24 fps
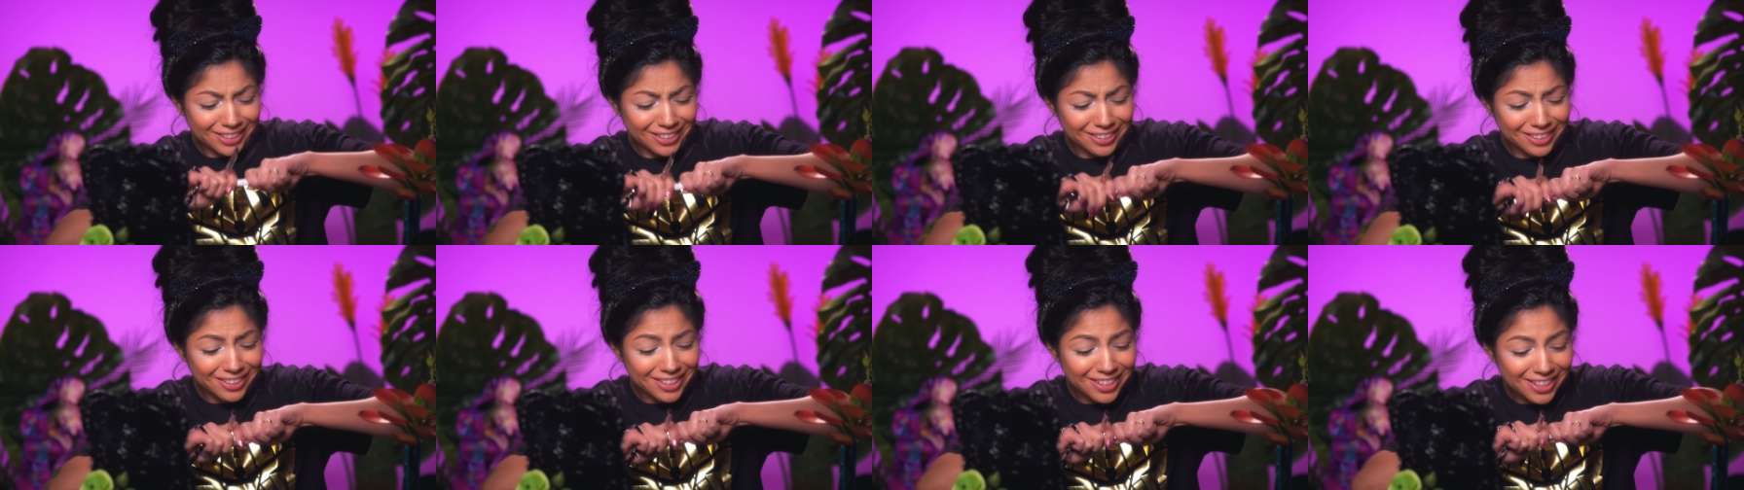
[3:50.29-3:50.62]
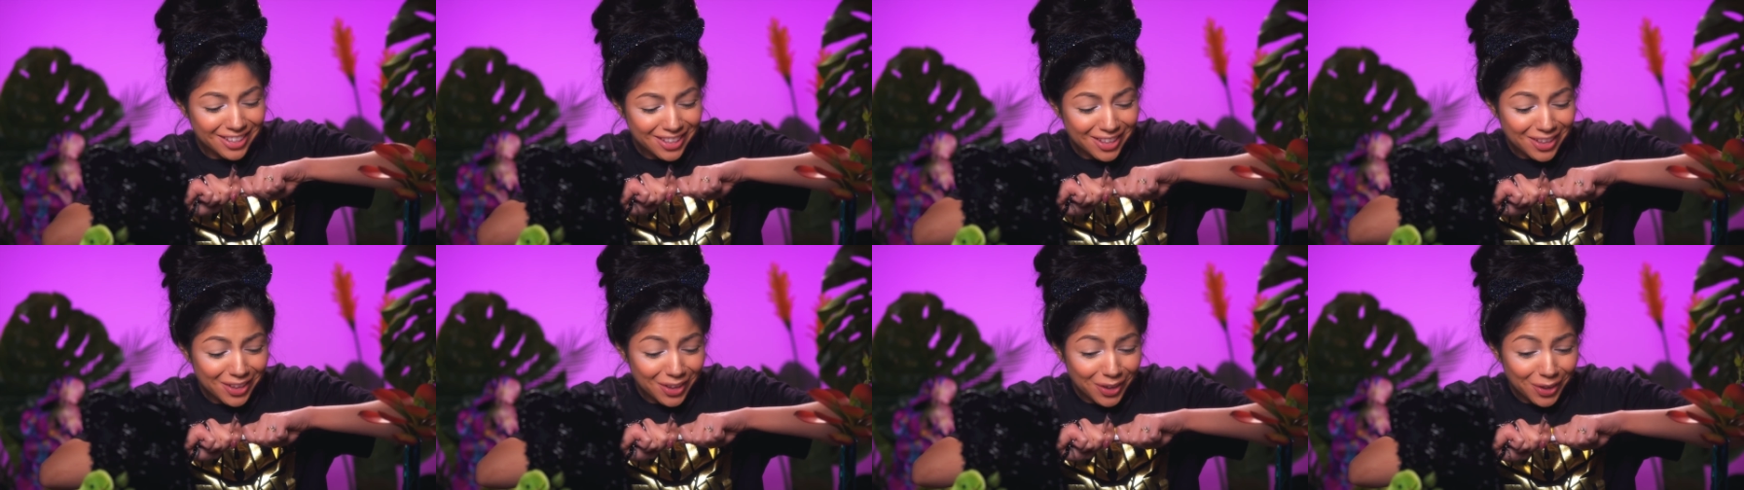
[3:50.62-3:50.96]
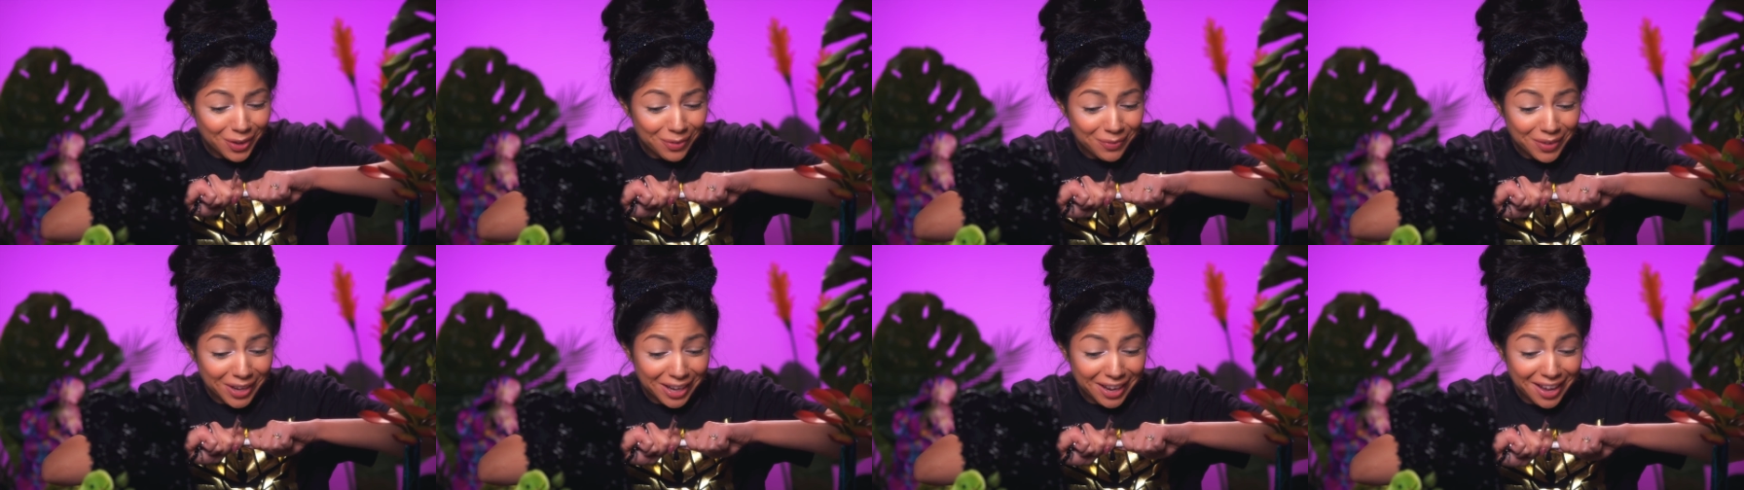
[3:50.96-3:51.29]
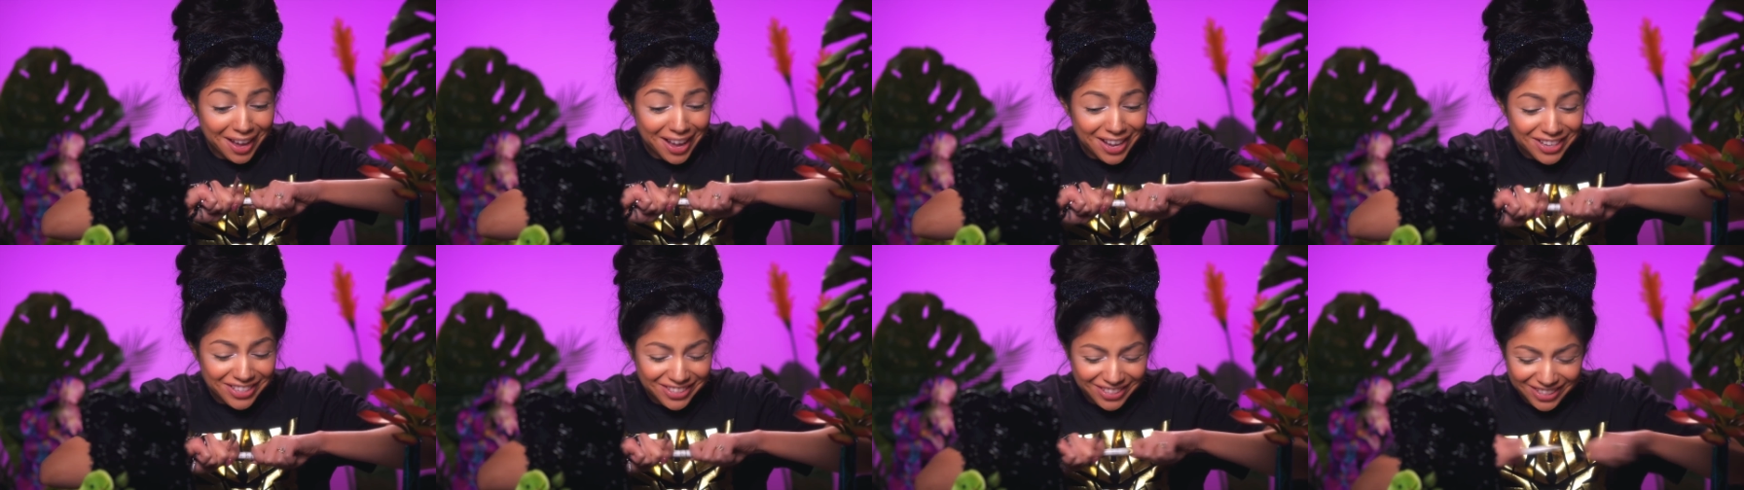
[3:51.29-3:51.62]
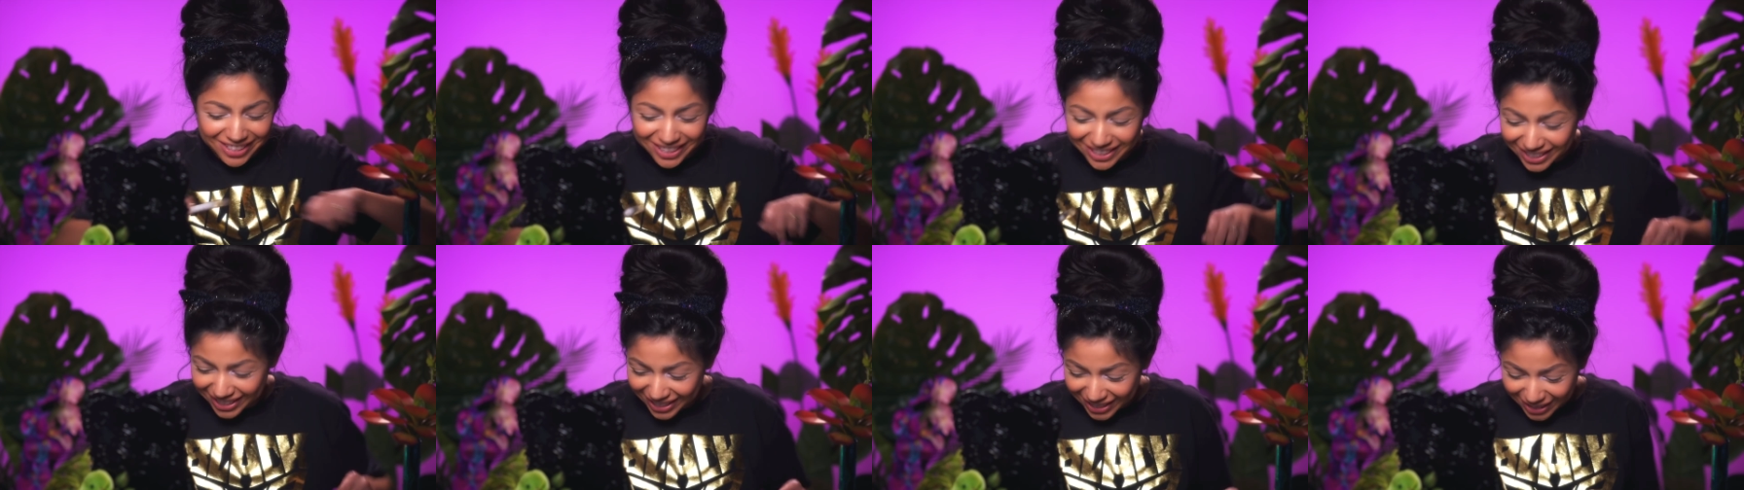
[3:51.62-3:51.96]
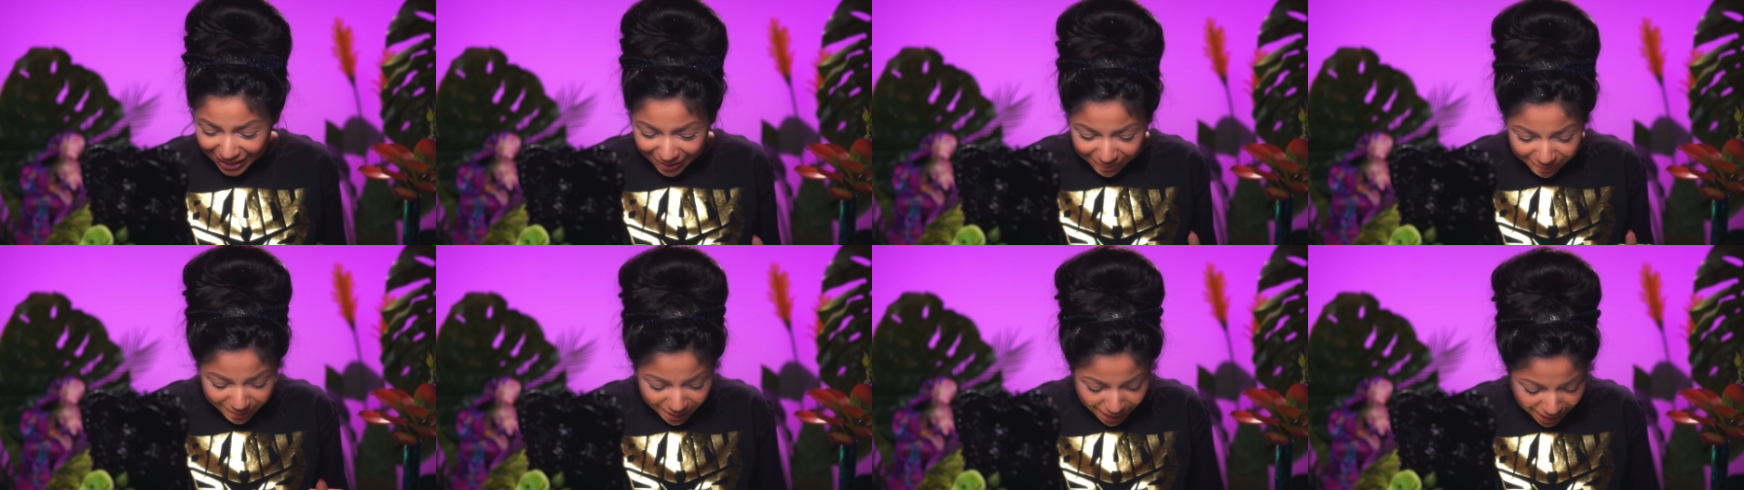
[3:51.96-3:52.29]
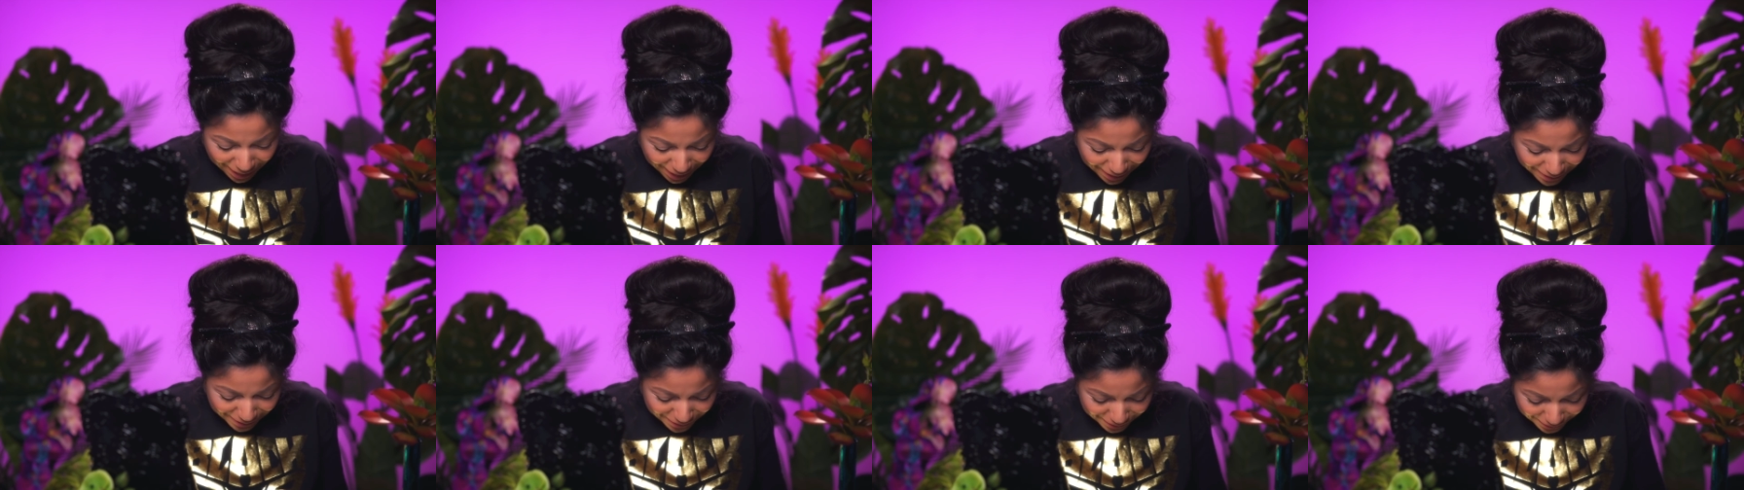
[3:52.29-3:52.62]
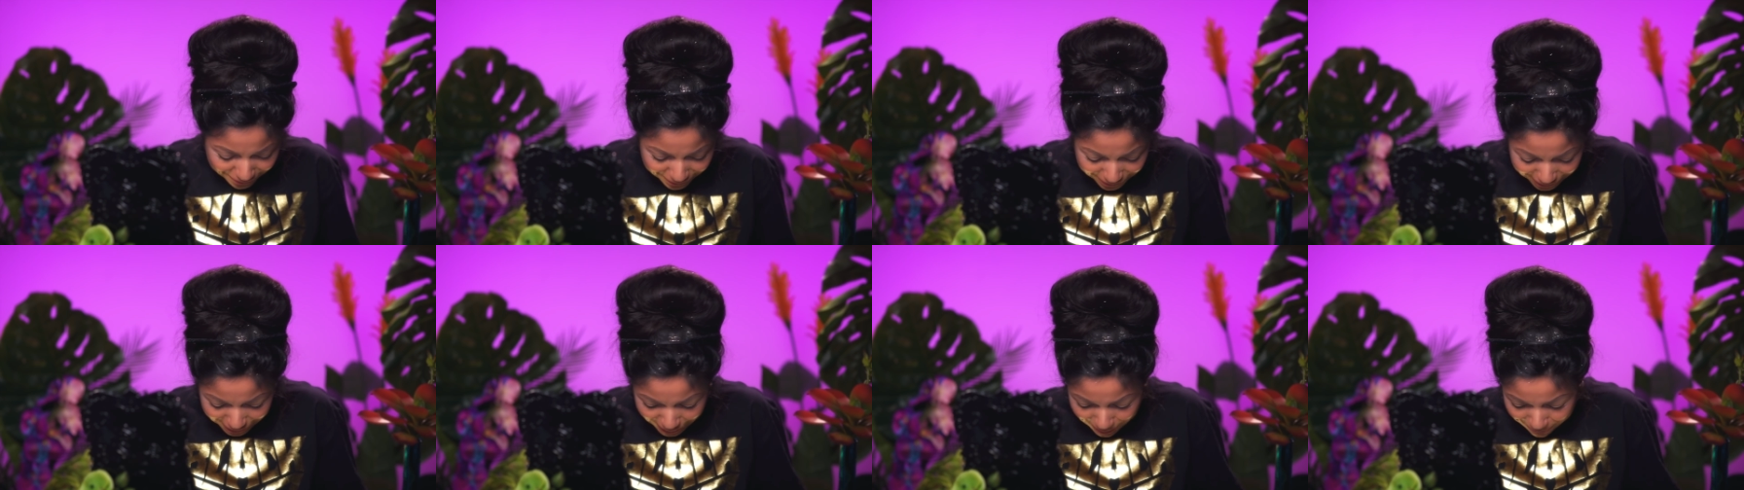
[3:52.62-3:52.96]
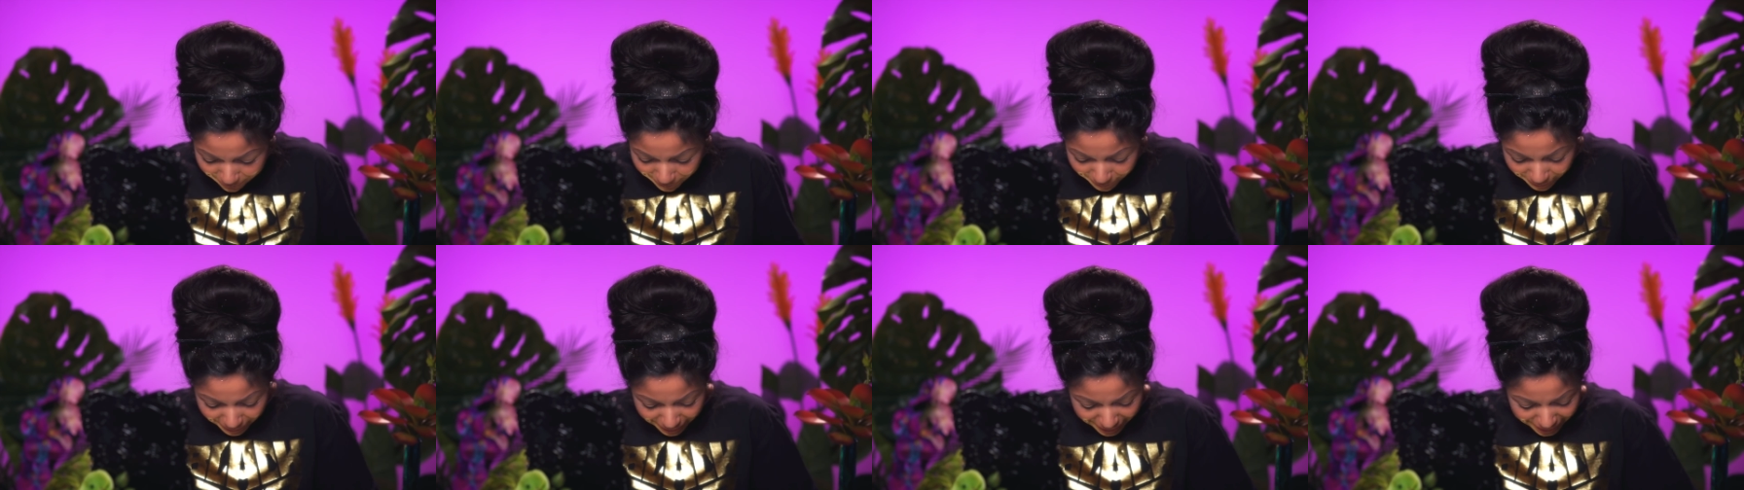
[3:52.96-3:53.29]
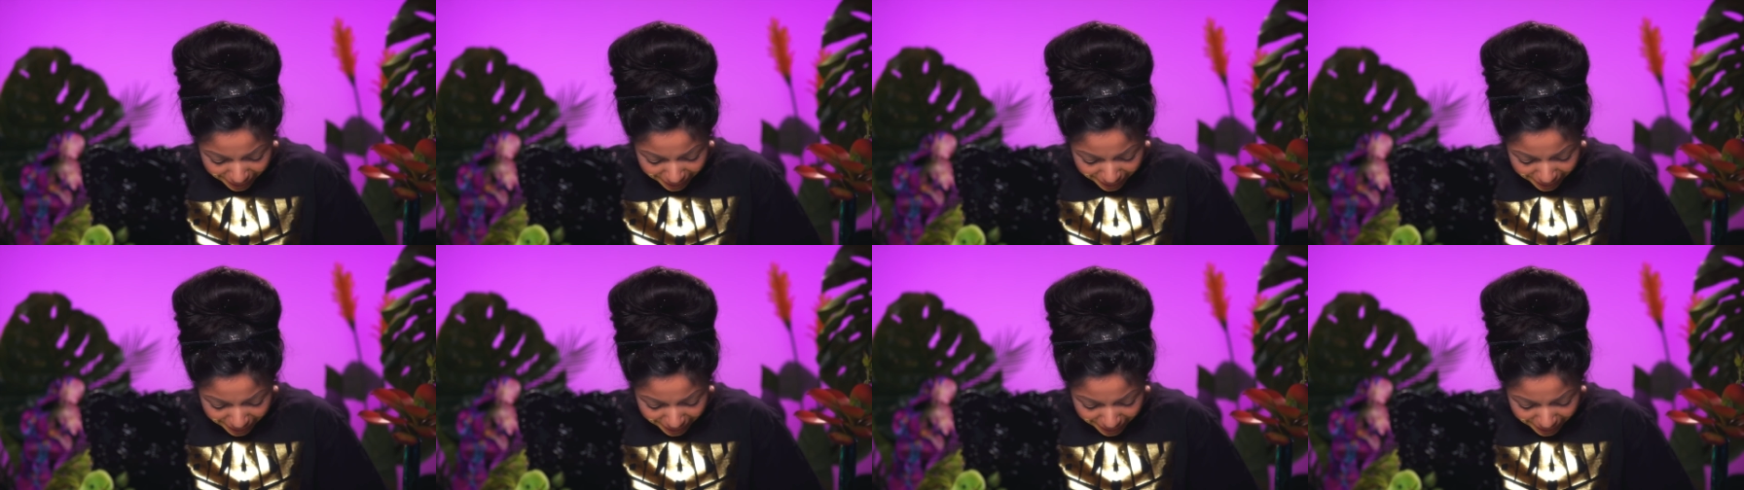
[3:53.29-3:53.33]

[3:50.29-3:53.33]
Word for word: Ugh. Oh my gosh, my hands are slippery.